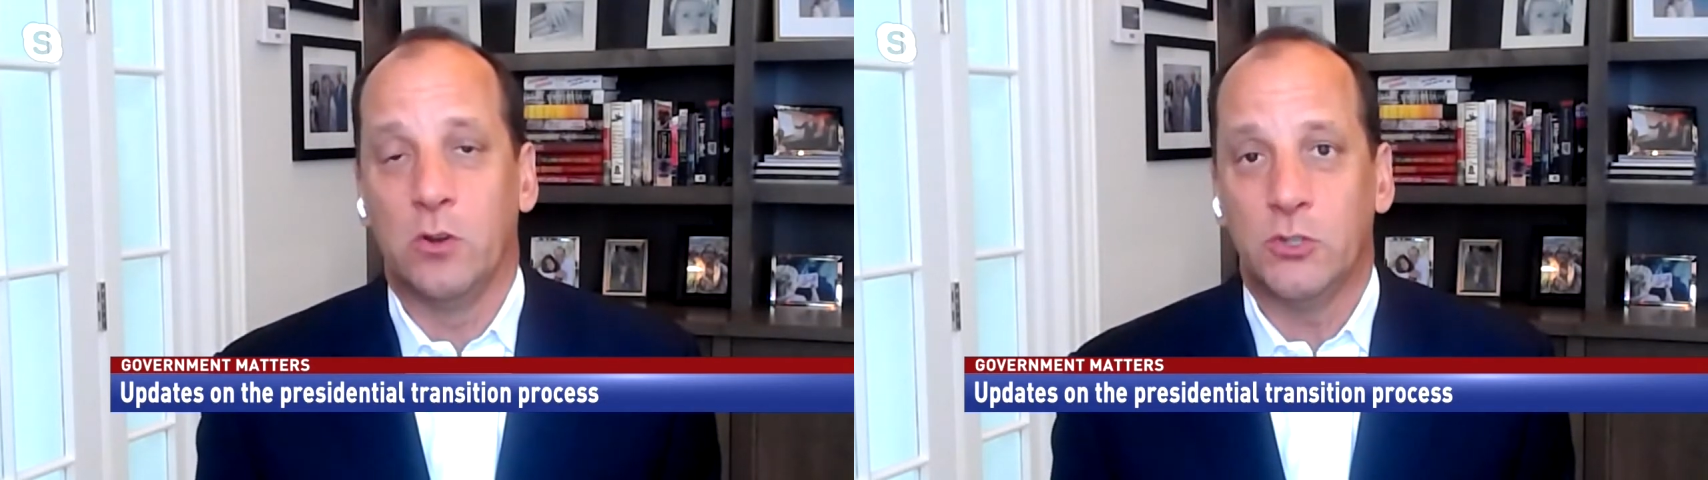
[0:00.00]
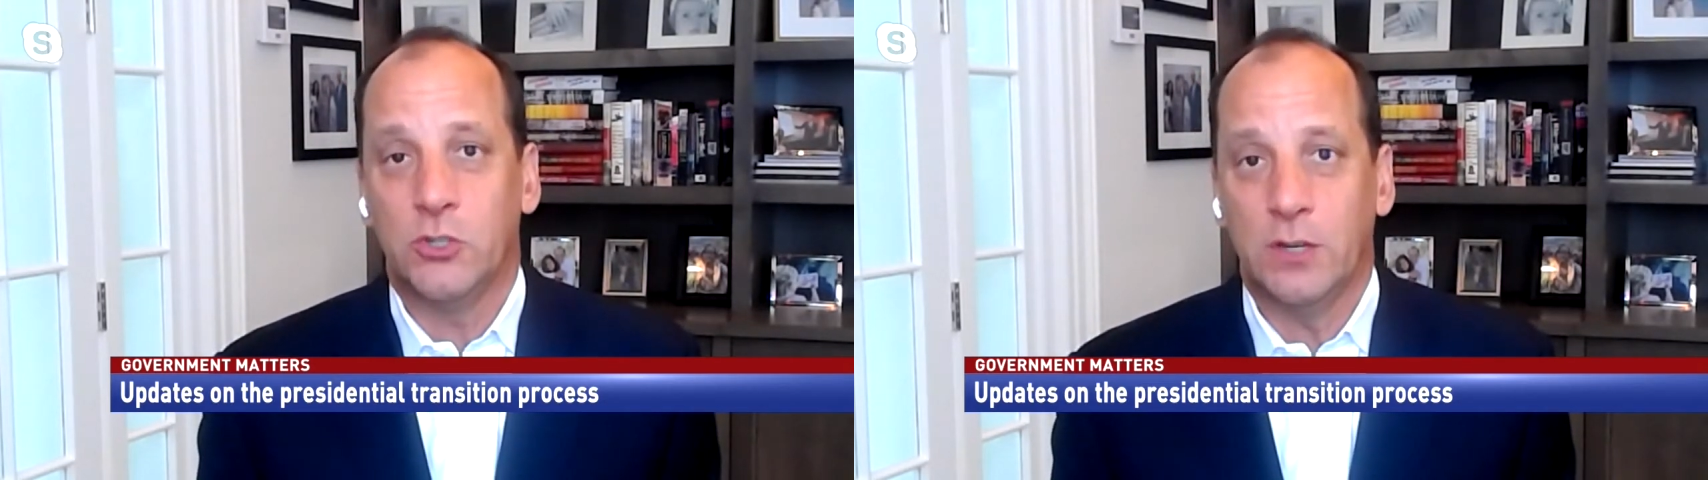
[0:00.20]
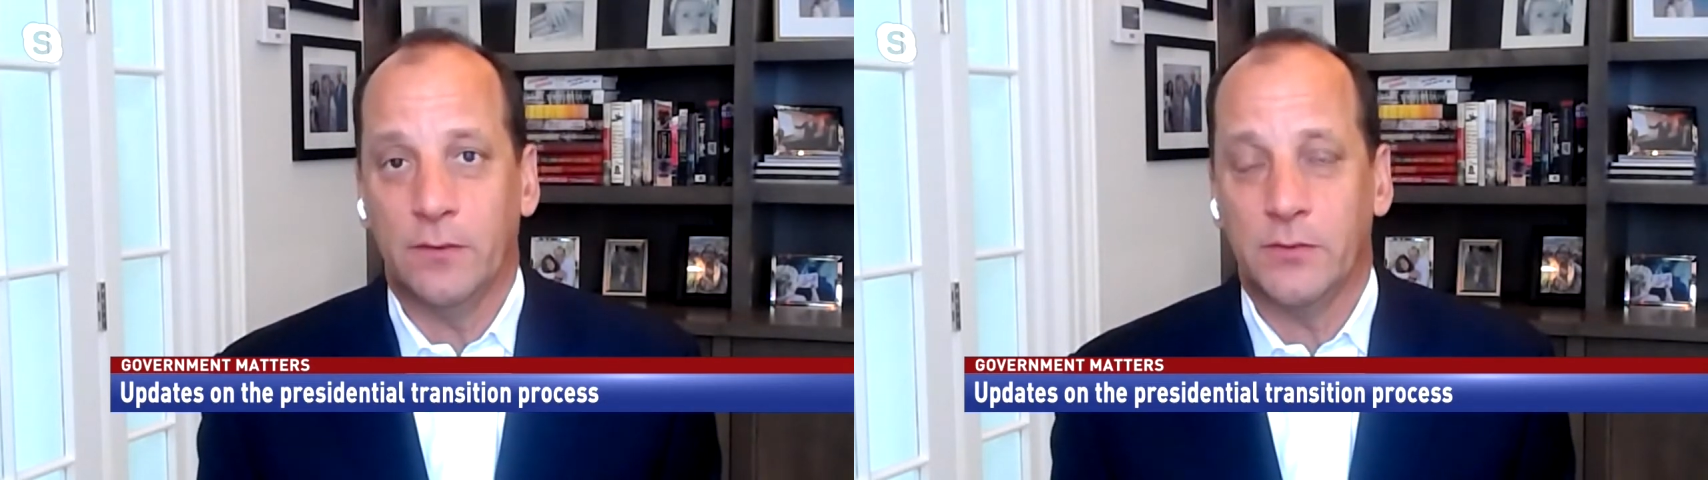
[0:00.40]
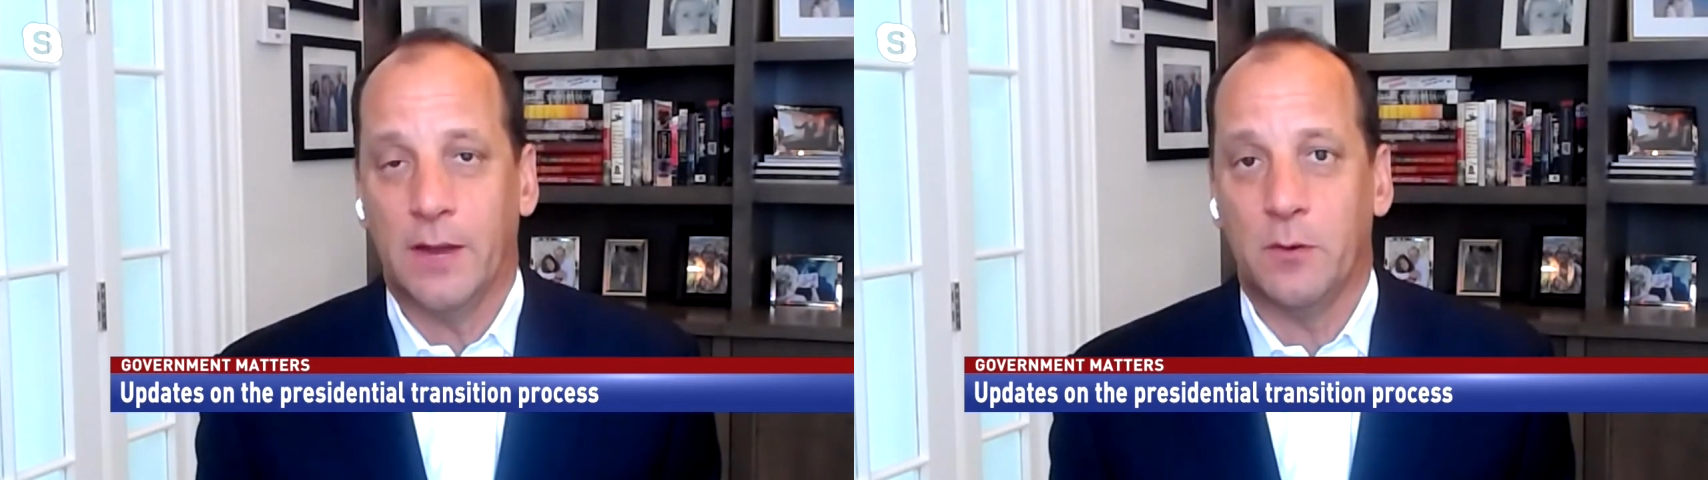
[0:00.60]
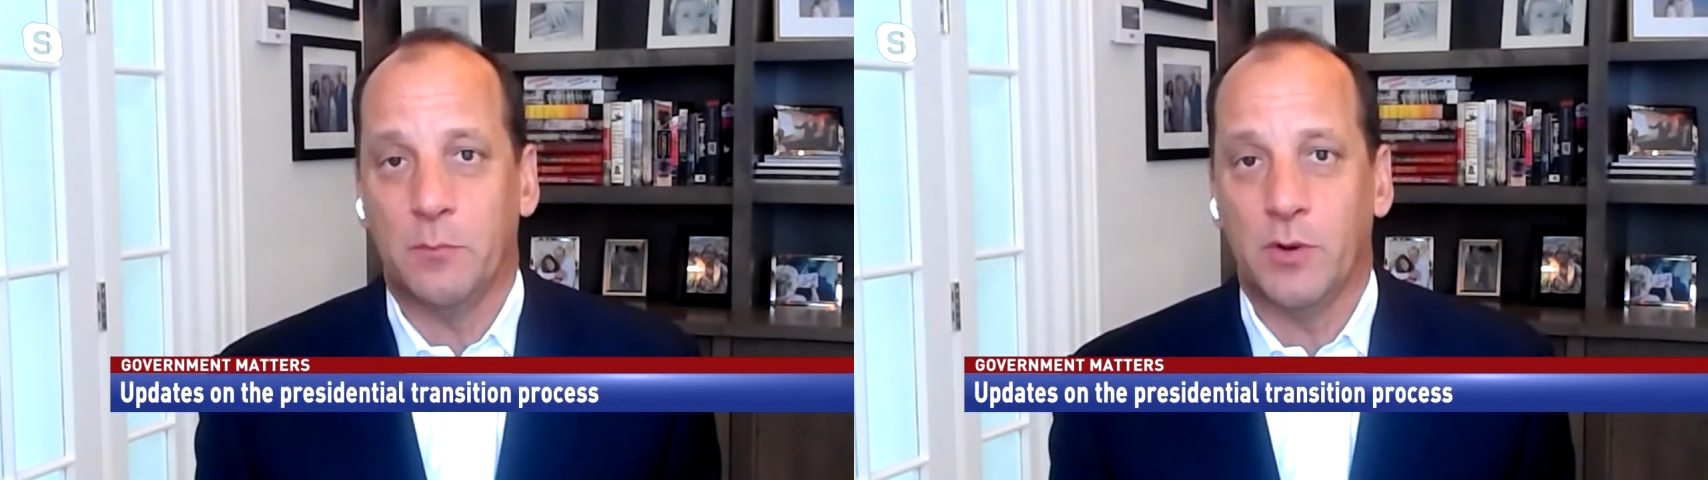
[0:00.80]
who was chief of
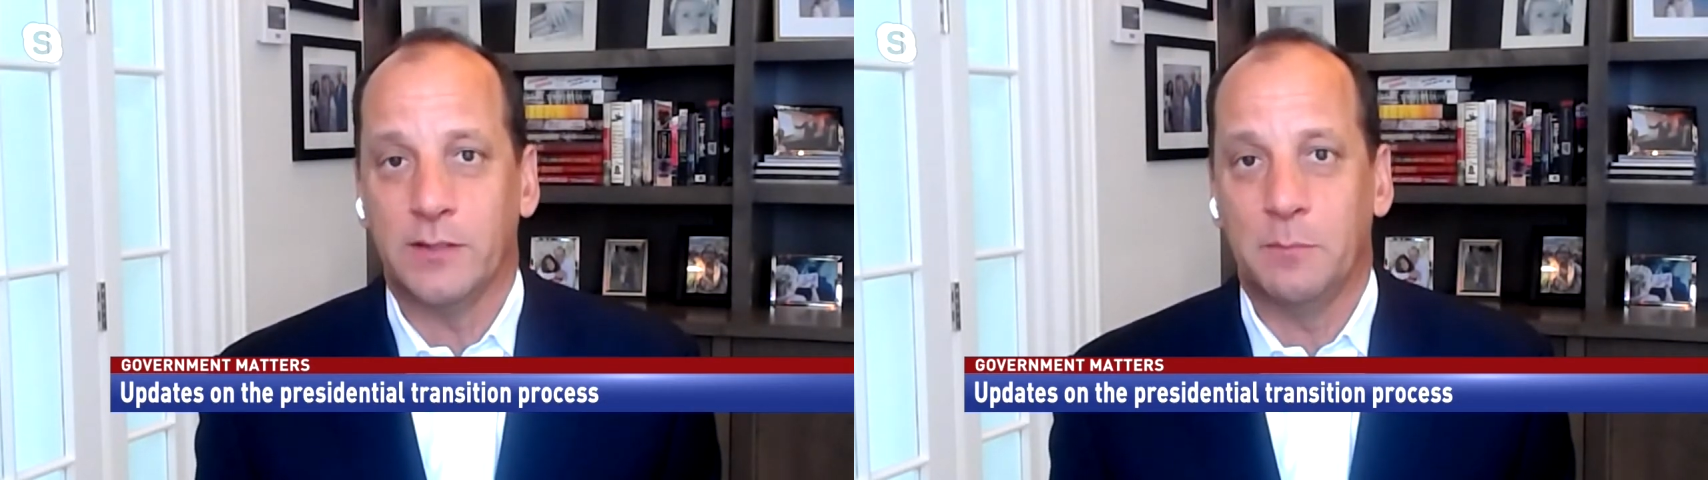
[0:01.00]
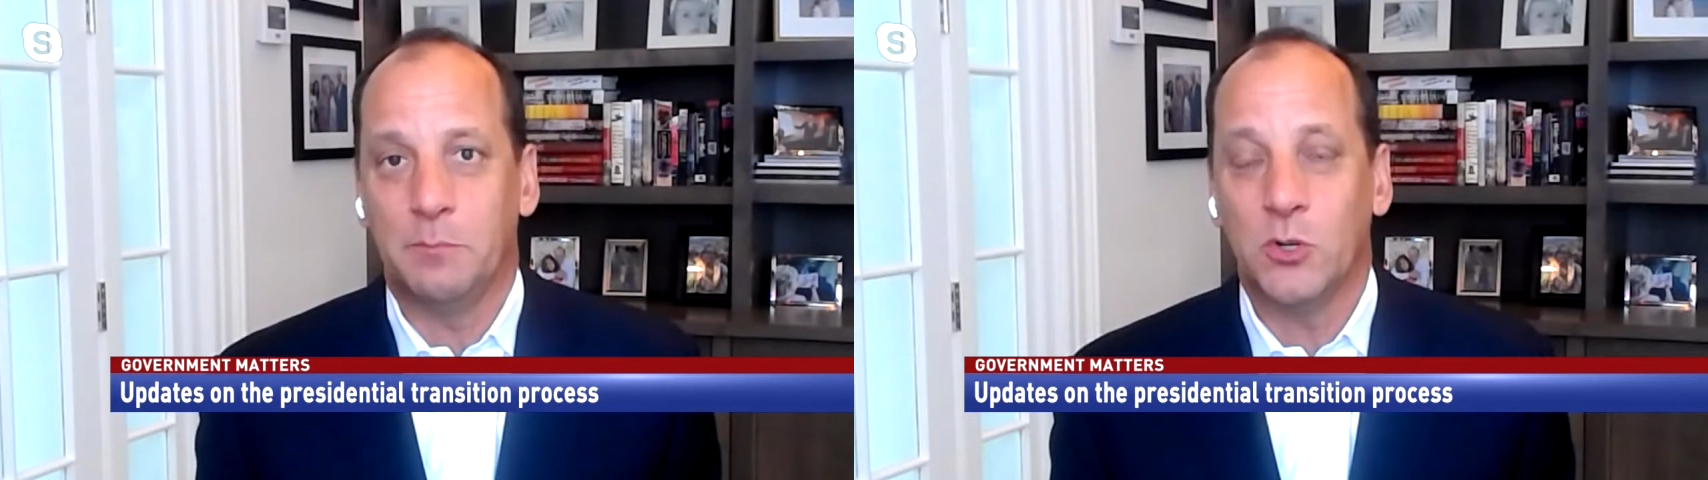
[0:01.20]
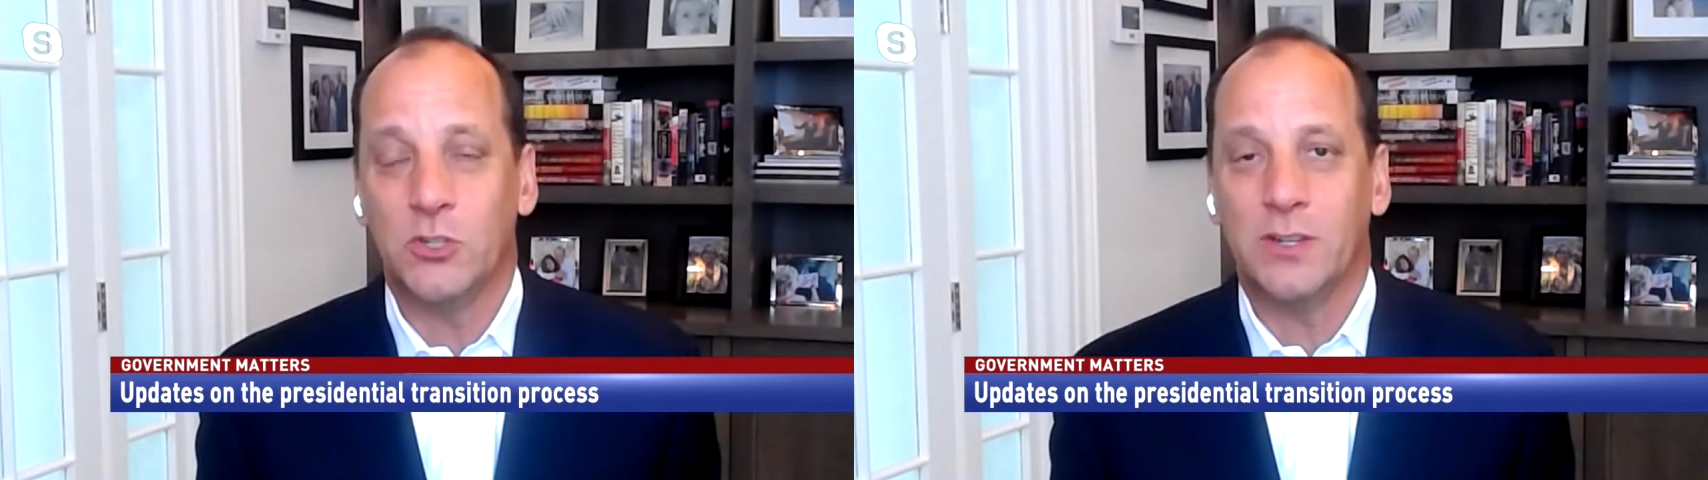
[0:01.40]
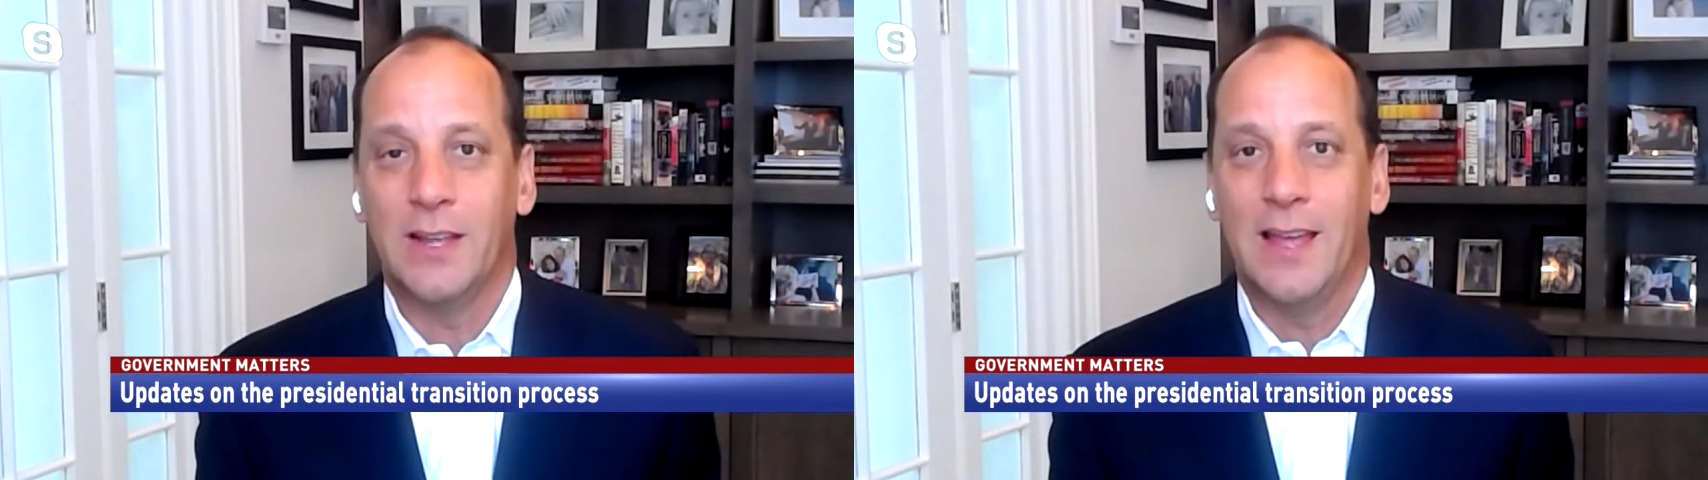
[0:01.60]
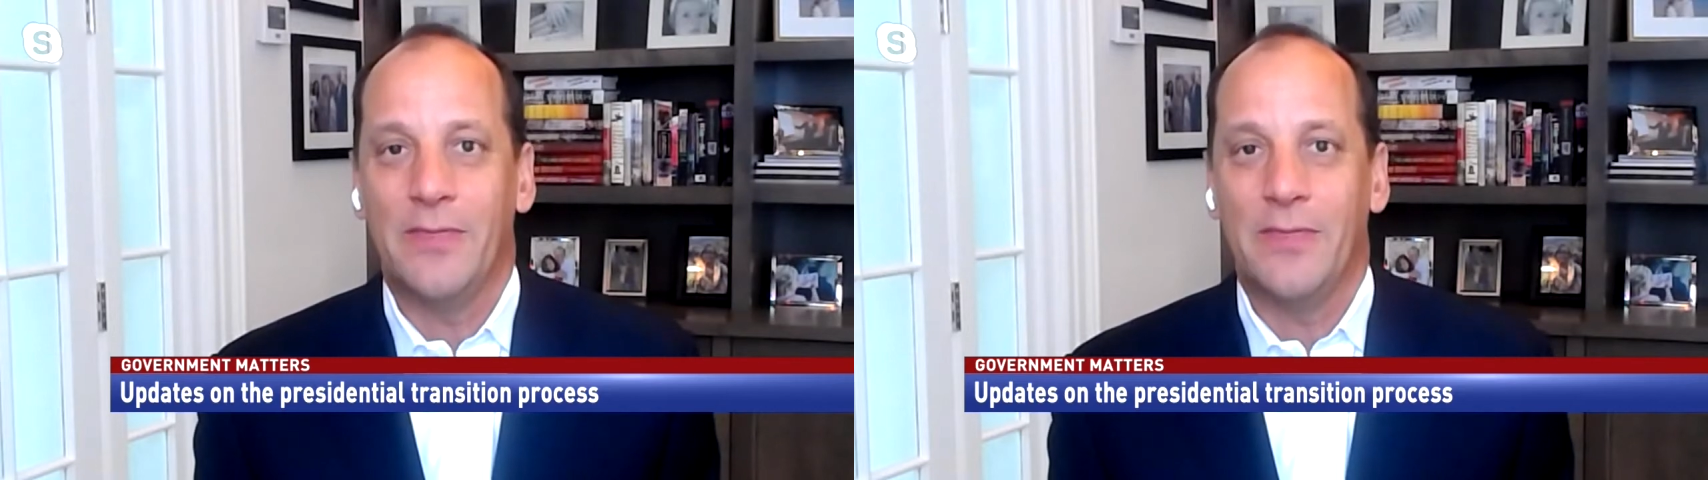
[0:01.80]
staff for President Bush,